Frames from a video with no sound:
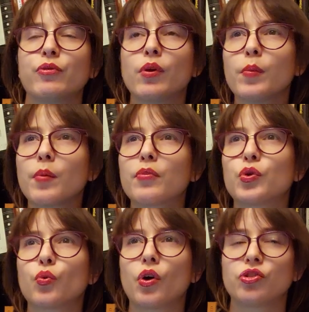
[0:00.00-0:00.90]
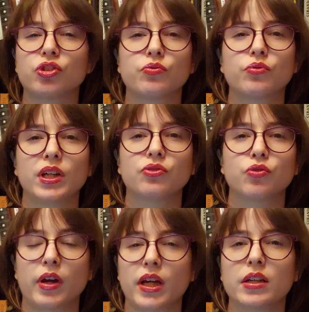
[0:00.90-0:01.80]
remember watching Red
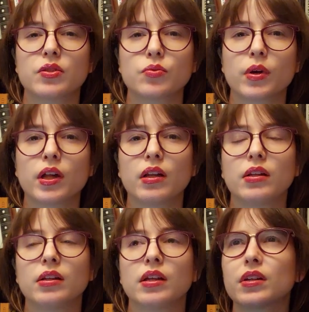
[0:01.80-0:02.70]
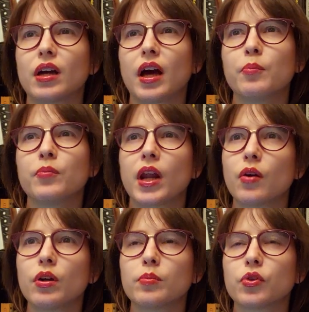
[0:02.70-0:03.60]
Dragon as well. I'm
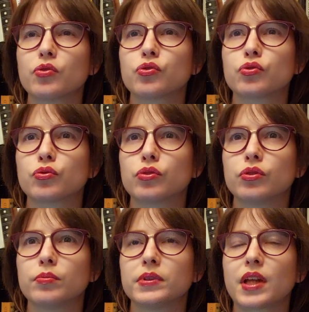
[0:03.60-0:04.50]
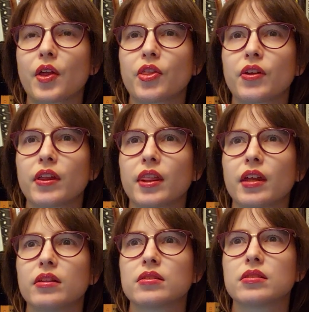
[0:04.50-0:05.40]
now I'm not sure, but I think
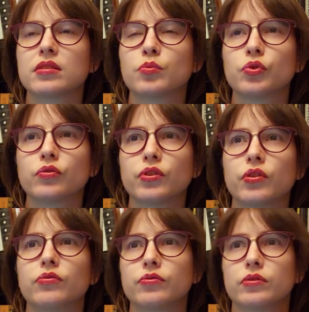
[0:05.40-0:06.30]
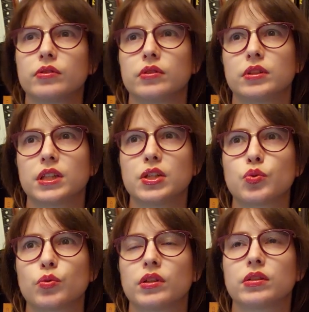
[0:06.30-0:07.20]
that the movie of
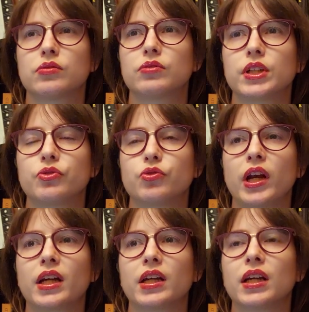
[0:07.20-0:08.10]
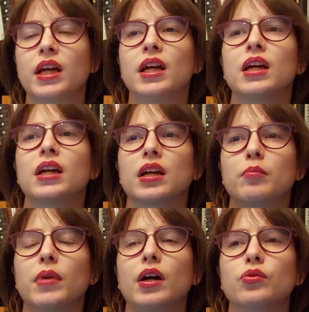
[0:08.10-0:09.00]
this one, The Red Dragon,
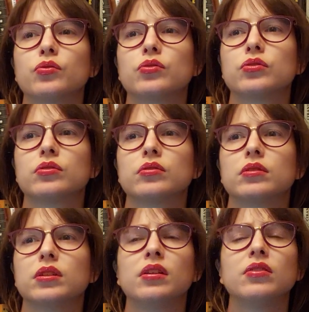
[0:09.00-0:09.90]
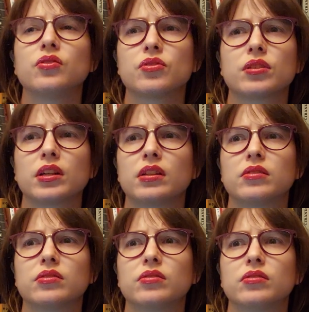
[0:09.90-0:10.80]
came out years
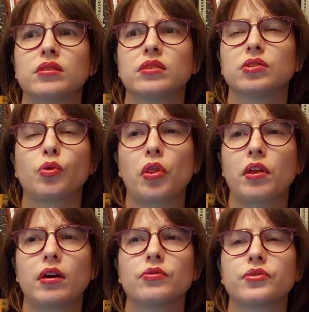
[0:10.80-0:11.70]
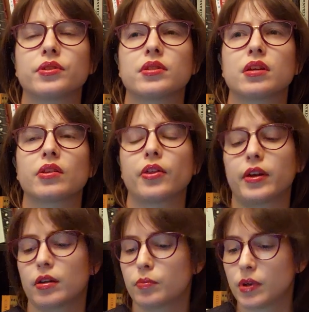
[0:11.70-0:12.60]
later in the 2000s, I
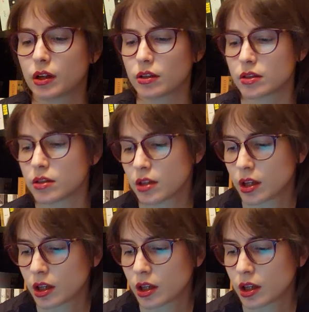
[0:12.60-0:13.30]
think, because